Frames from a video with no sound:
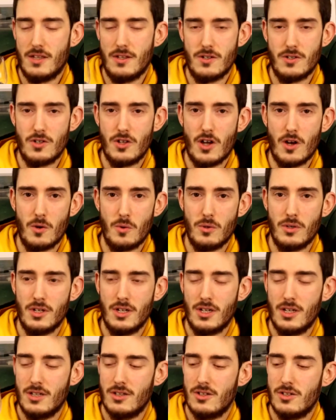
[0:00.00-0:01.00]
and there's no
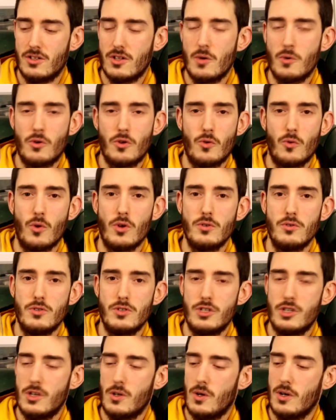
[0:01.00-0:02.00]

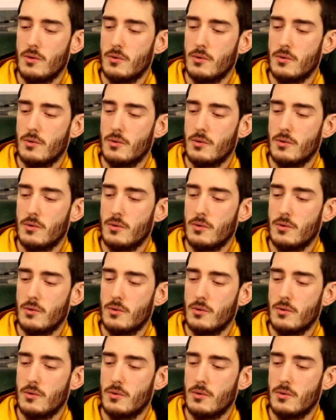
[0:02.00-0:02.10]
grunge to